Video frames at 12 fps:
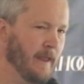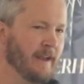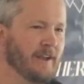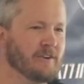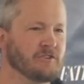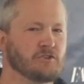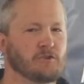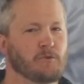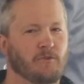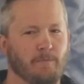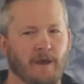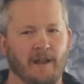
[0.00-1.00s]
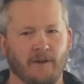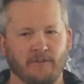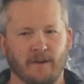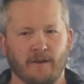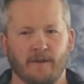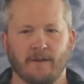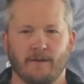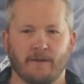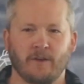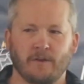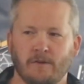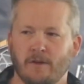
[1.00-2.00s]
And here's the truth, men out there
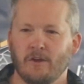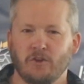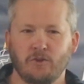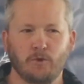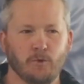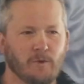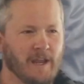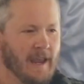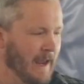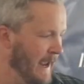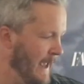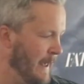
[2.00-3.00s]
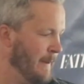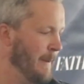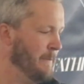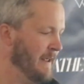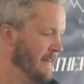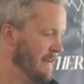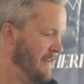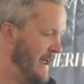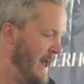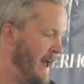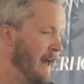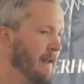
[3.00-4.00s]
you can be the
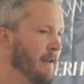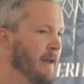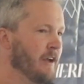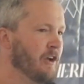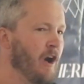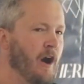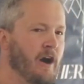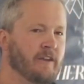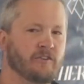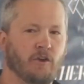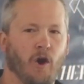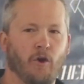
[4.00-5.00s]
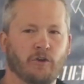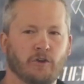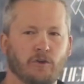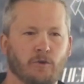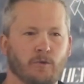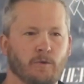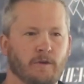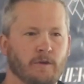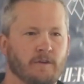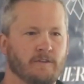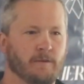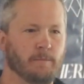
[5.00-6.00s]
dad God is calling you
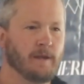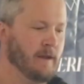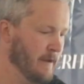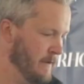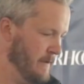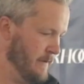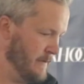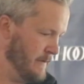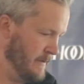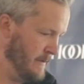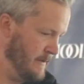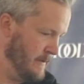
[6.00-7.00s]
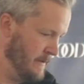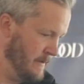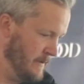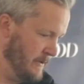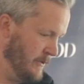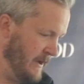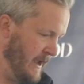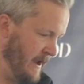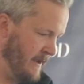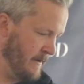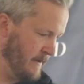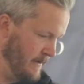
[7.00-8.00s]
to be. You
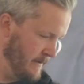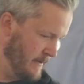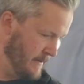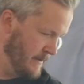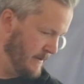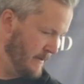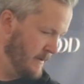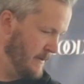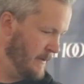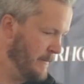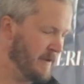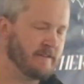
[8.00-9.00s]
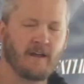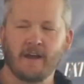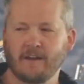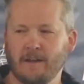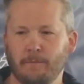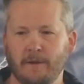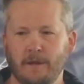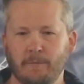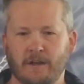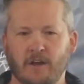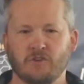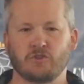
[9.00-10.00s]
can. But it's not going to be
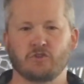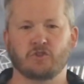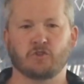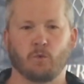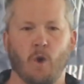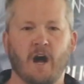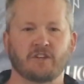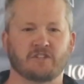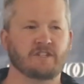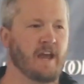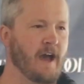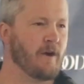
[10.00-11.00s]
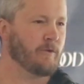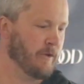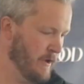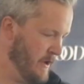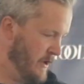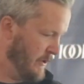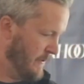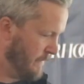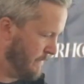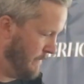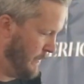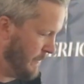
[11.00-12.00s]
because you squash down
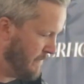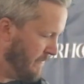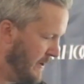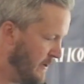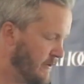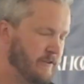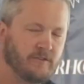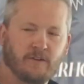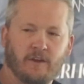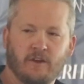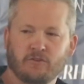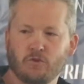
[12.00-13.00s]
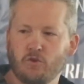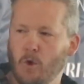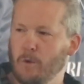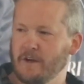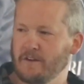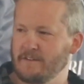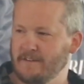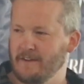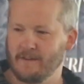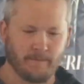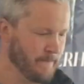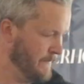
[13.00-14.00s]
your, your fears so no one could
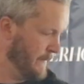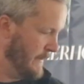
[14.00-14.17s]
see them.